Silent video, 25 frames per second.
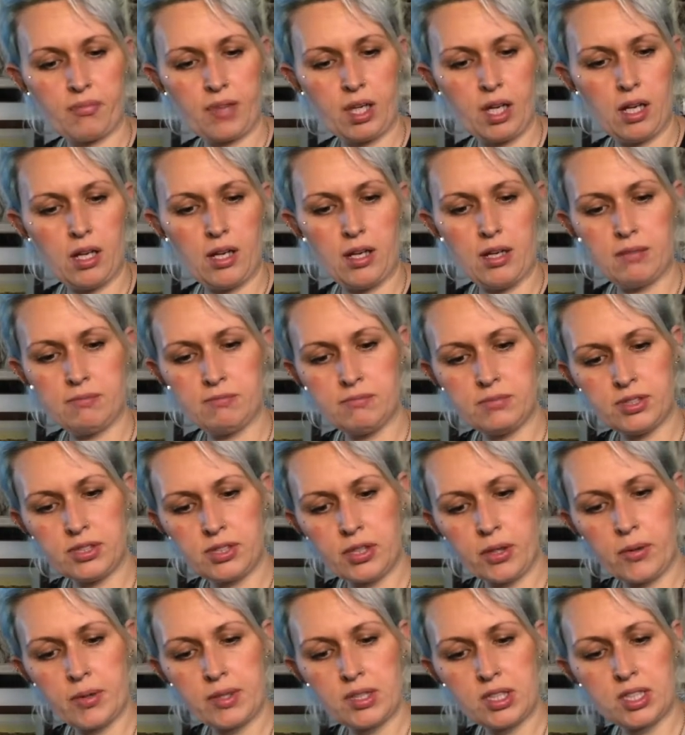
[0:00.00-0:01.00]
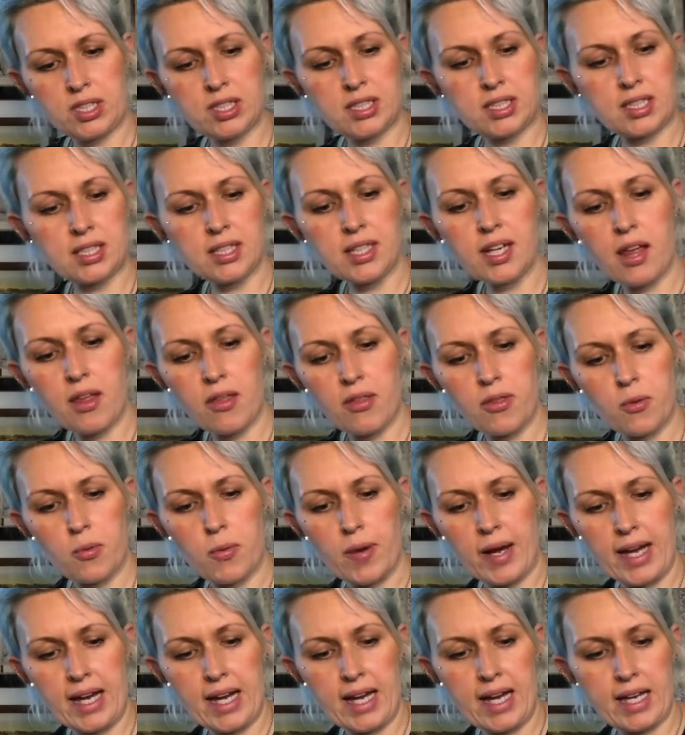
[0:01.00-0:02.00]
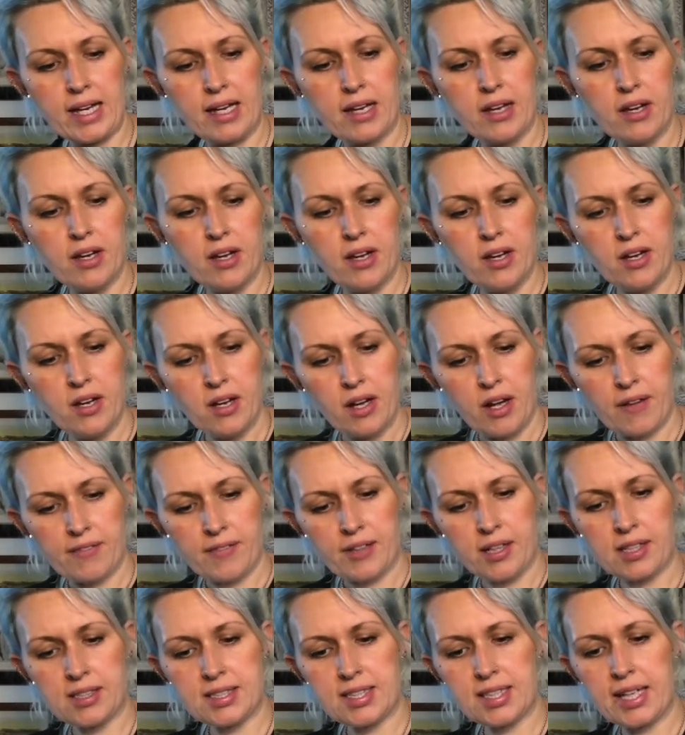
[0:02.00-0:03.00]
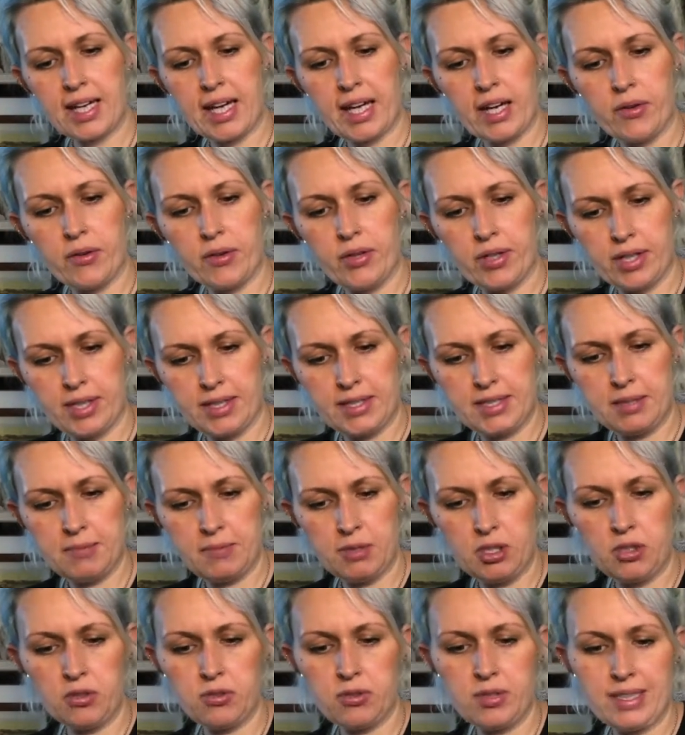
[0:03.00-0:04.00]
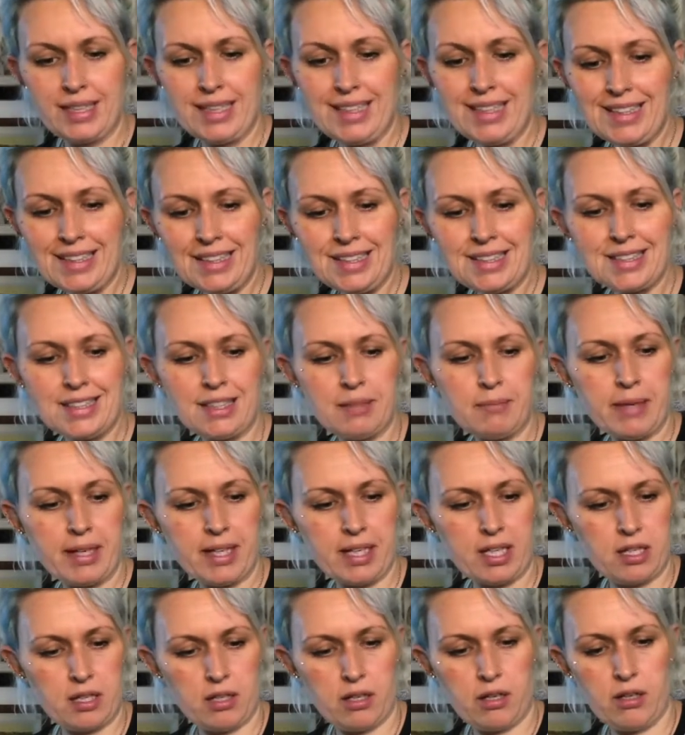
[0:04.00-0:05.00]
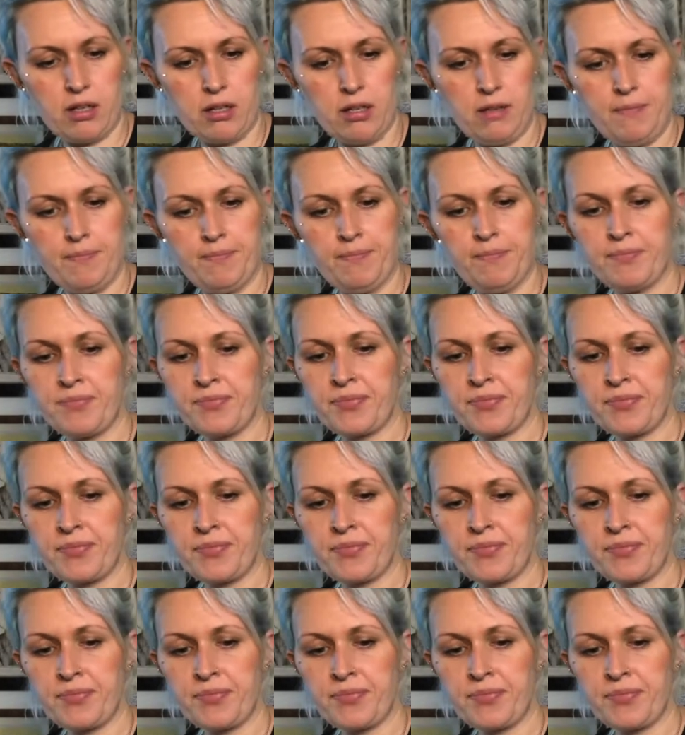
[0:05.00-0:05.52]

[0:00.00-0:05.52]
So it's just another way of cutting out an item that you can easily make at home.